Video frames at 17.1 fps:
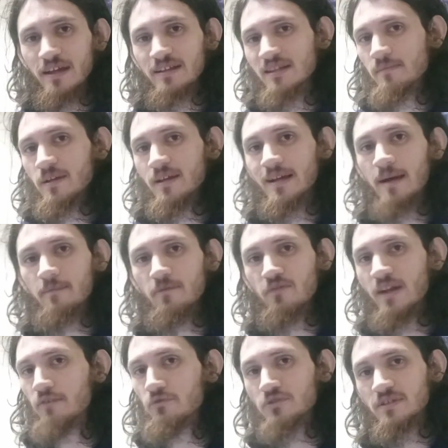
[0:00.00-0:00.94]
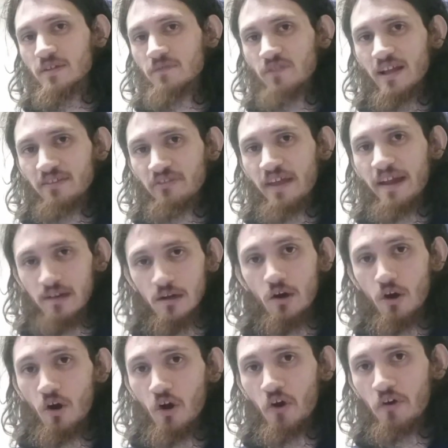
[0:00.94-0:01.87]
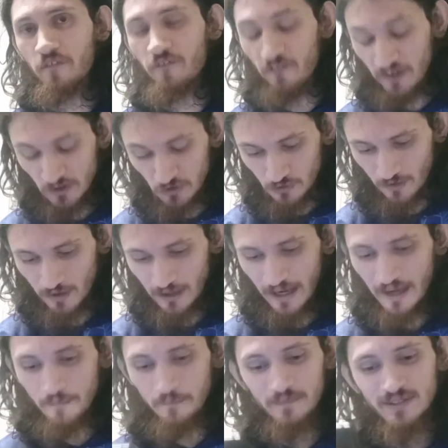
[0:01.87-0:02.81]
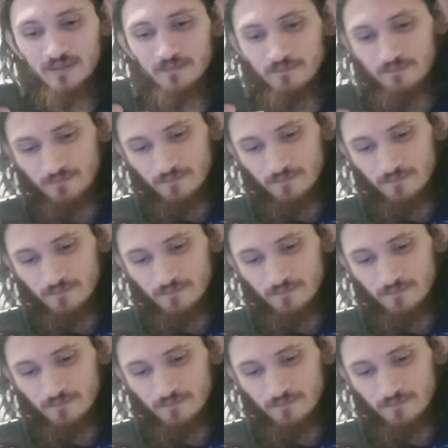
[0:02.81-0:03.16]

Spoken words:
Antinomy of Common Flowers, stuff like that are official games.